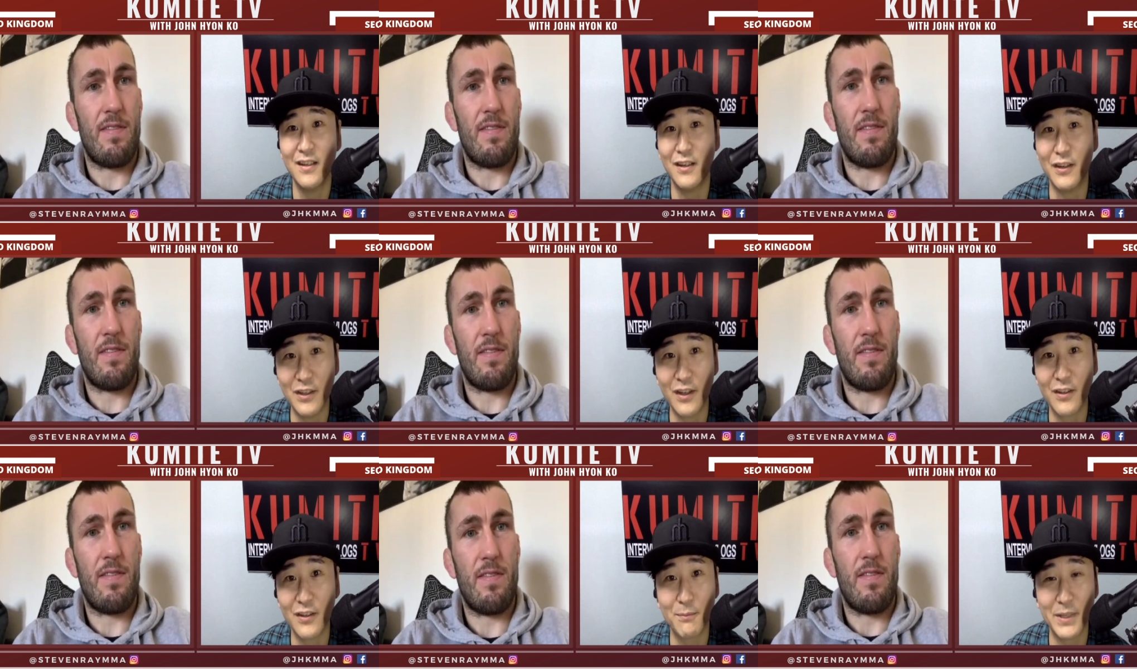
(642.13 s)

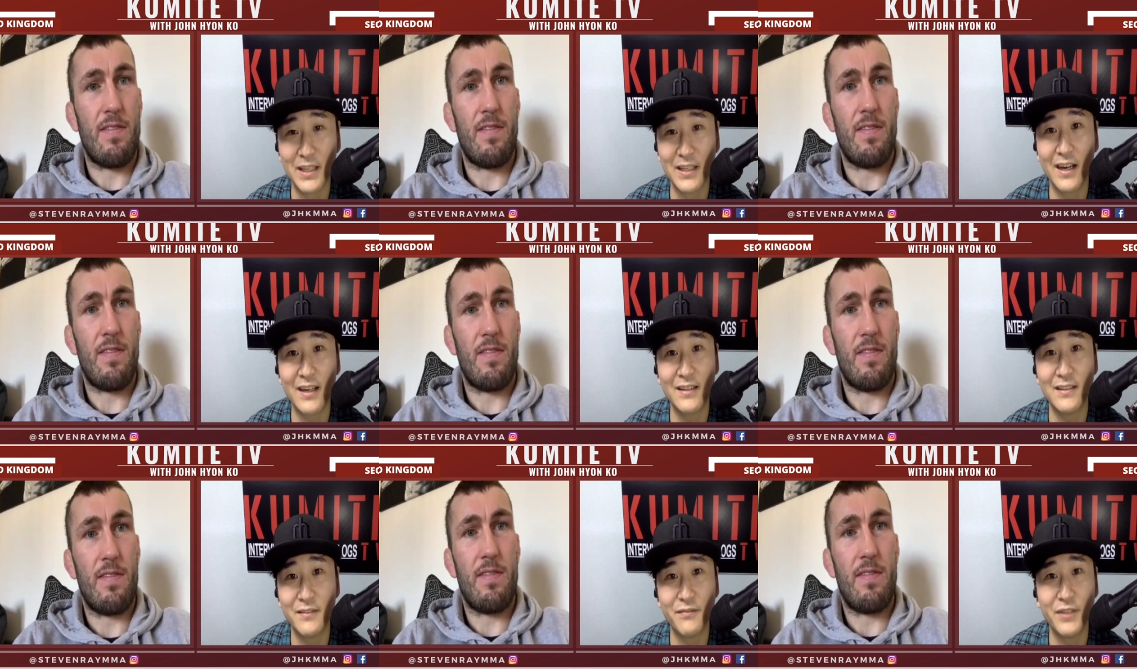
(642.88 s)
Speaker 1: another big guy in
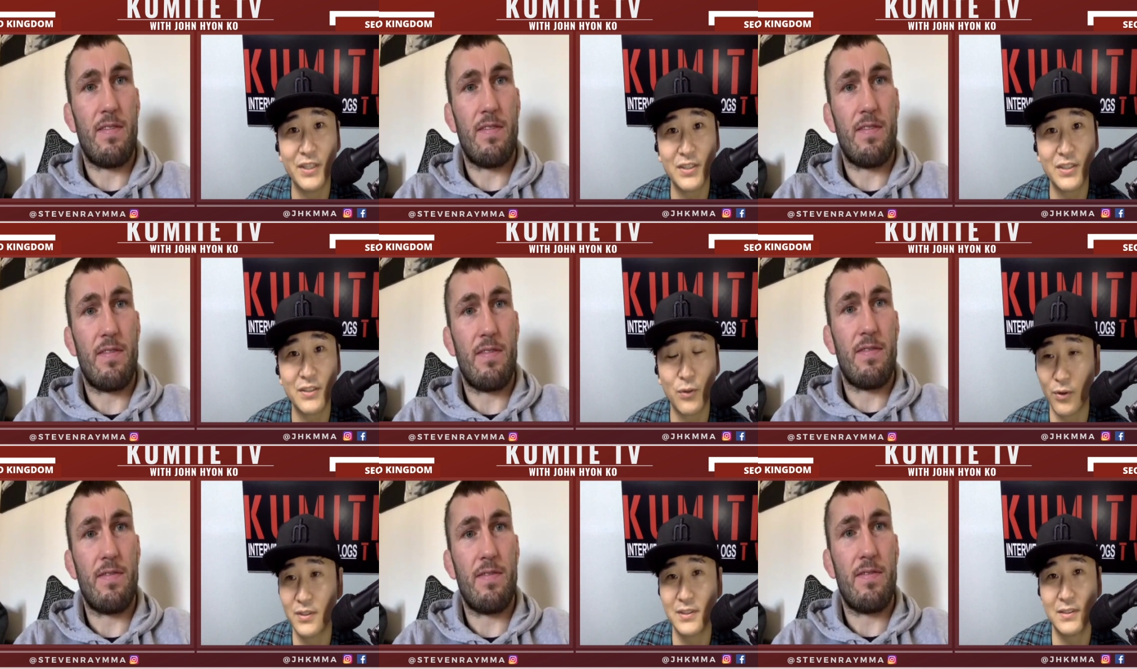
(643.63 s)
the division,
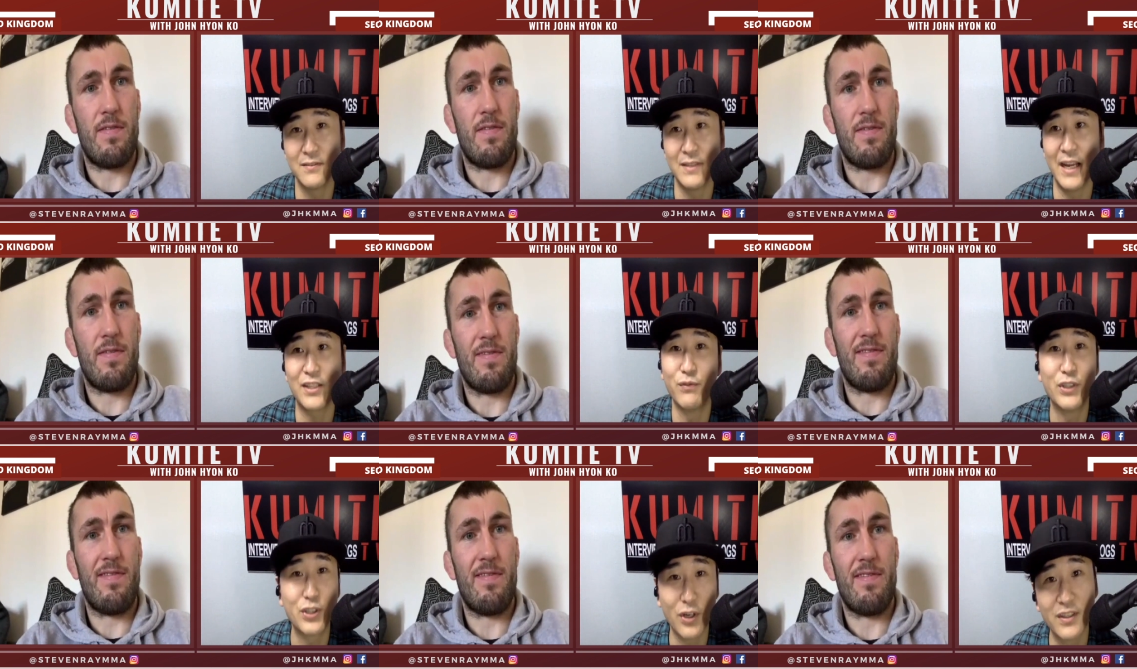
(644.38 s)
or is
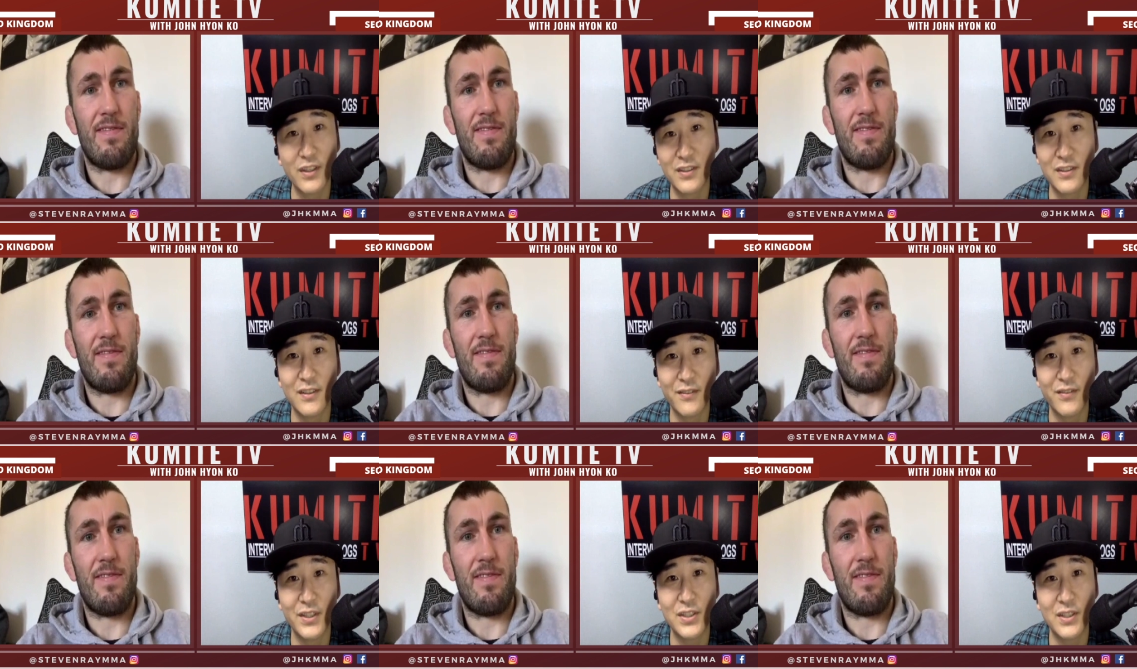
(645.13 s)
actually returning to the
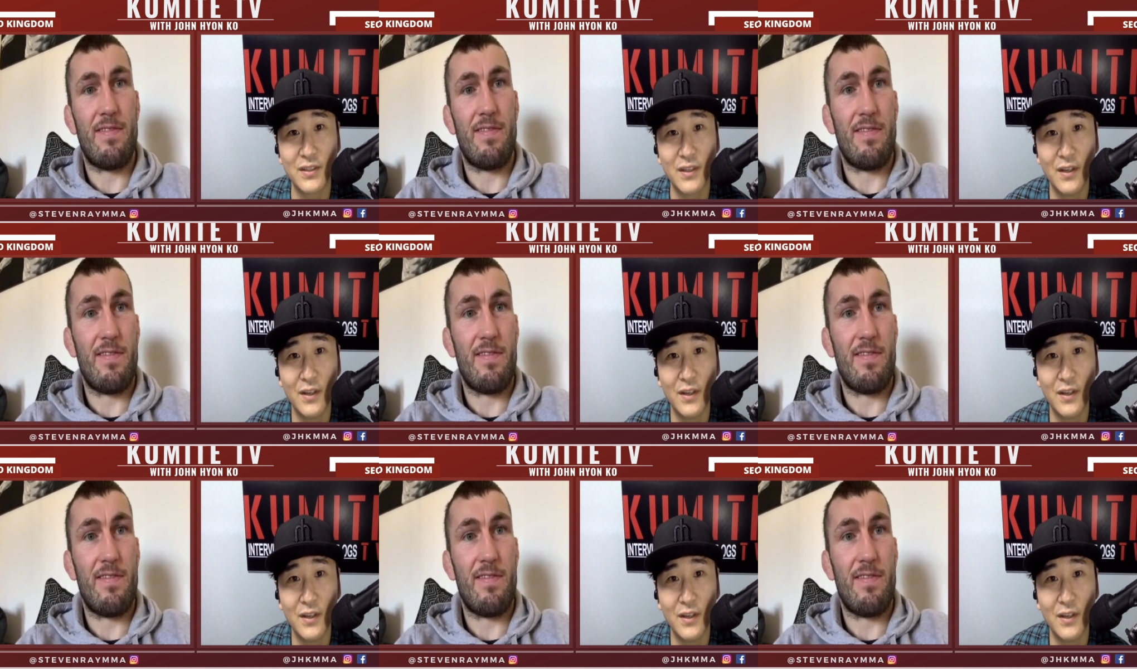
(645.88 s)
division.